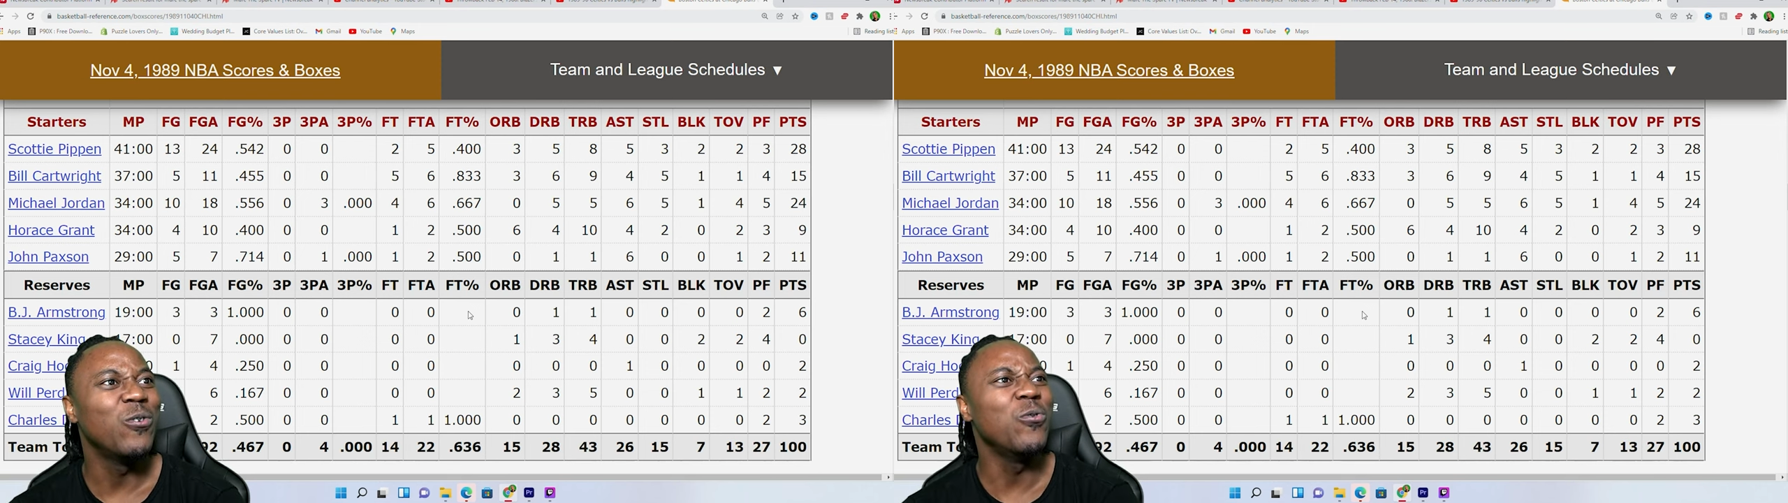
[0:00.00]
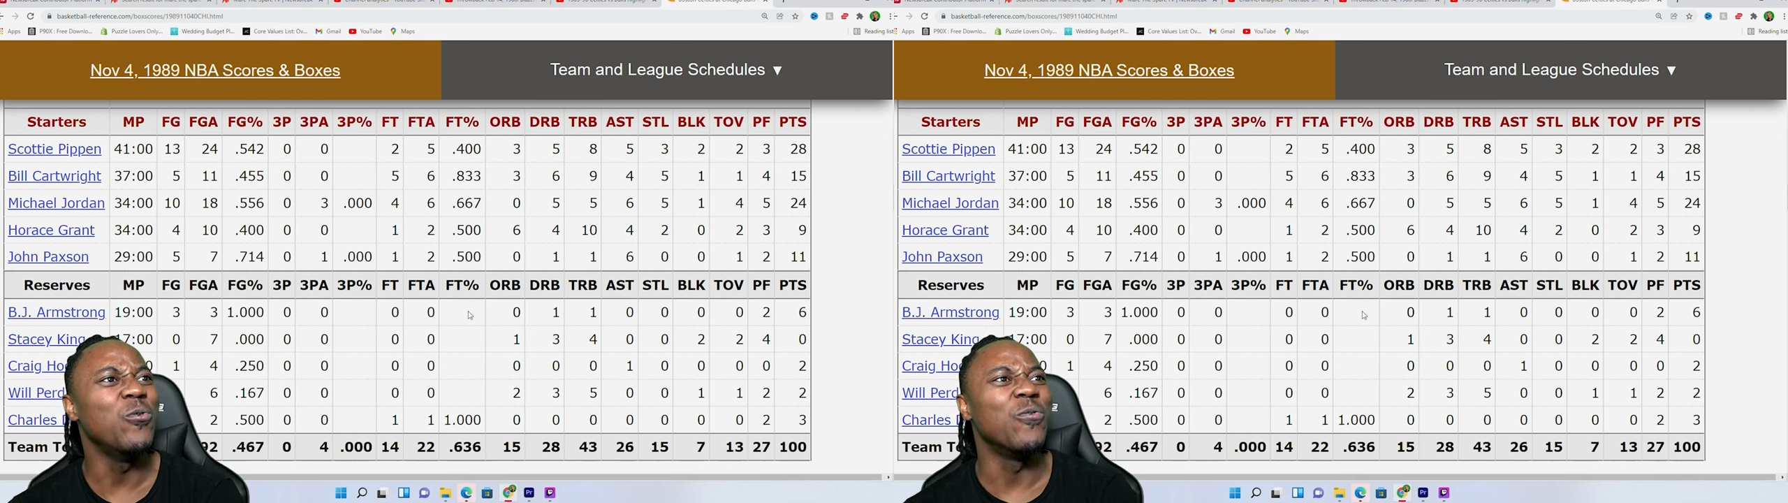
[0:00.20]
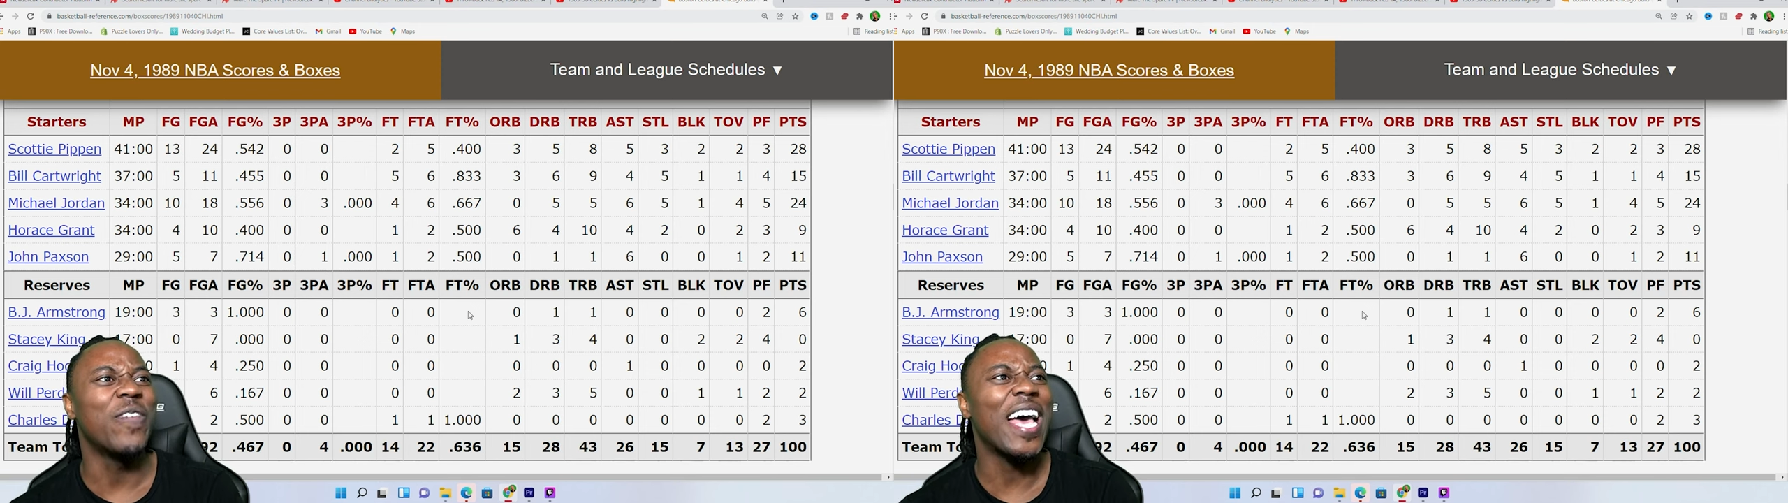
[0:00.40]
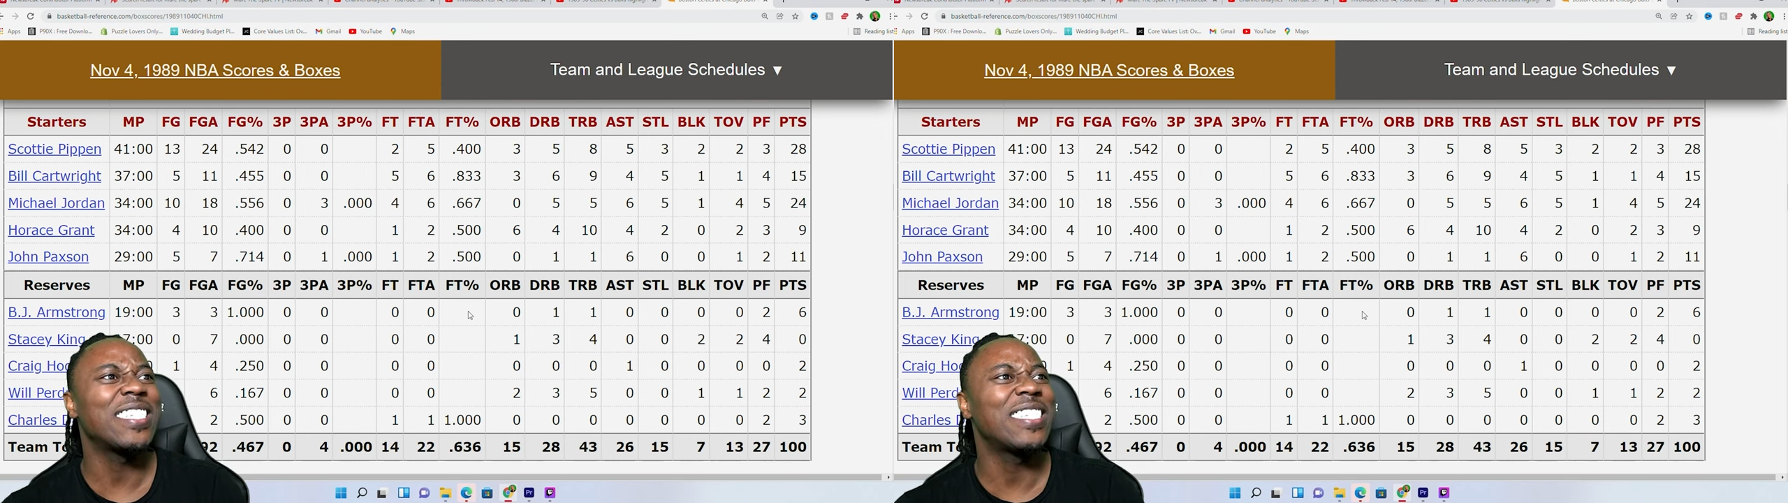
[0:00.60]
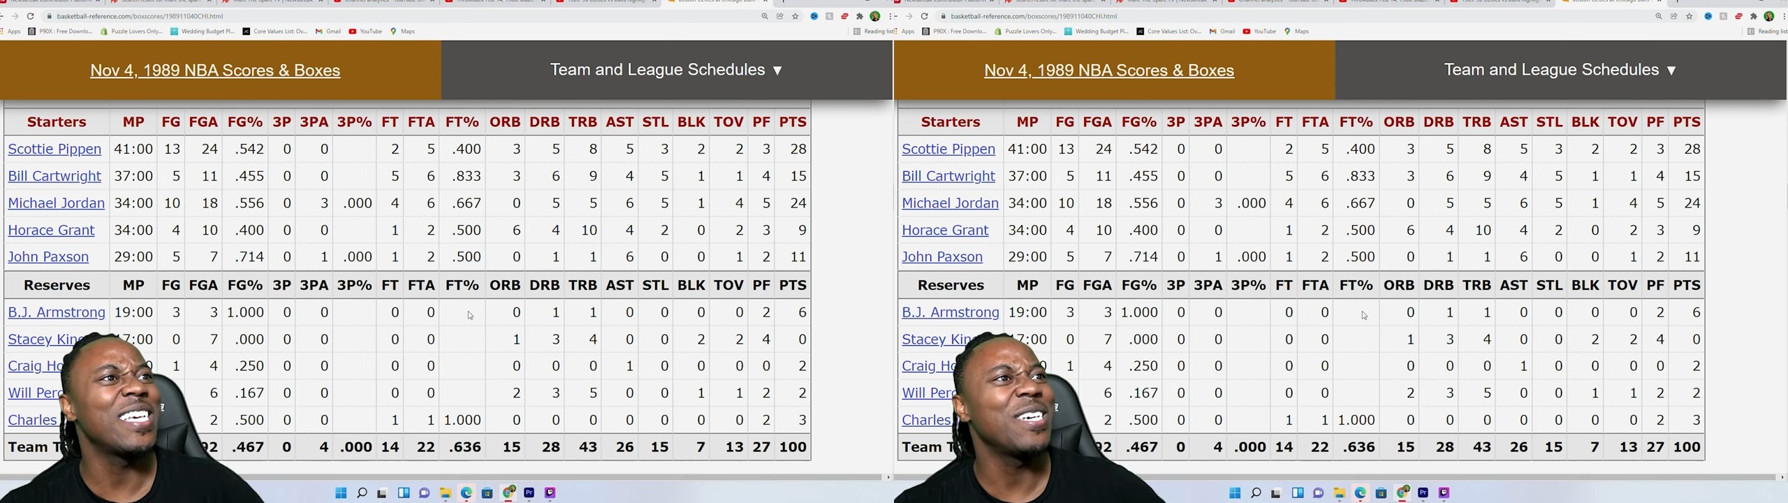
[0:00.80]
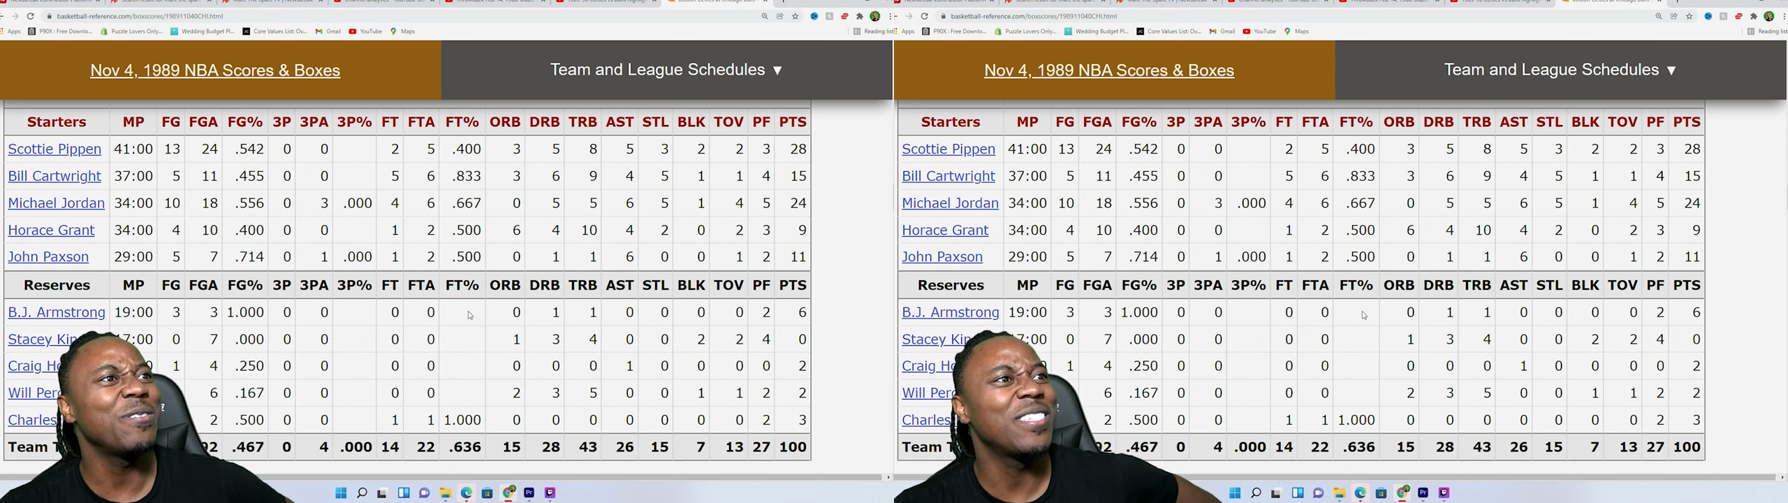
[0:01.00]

Ooh, five steals,